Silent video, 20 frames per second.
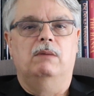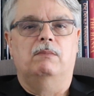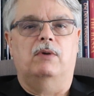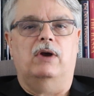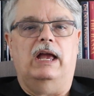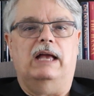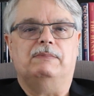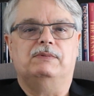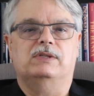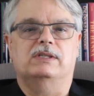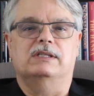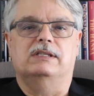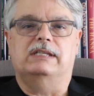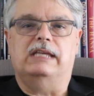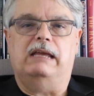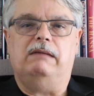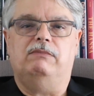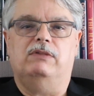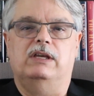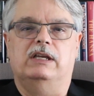Perhaps the
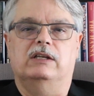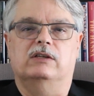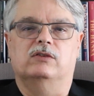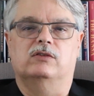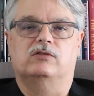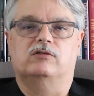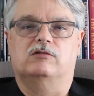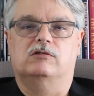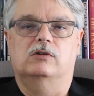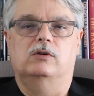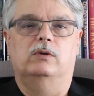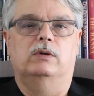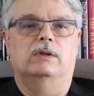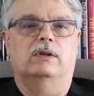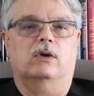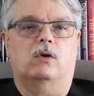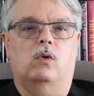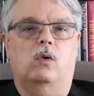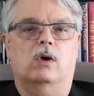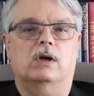same thing is true in
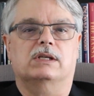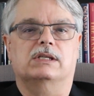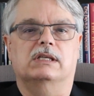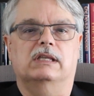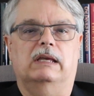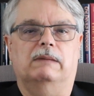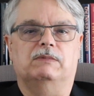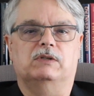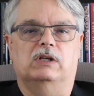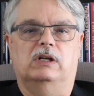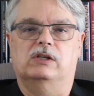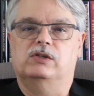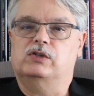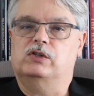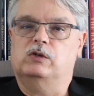the quarks and leptons,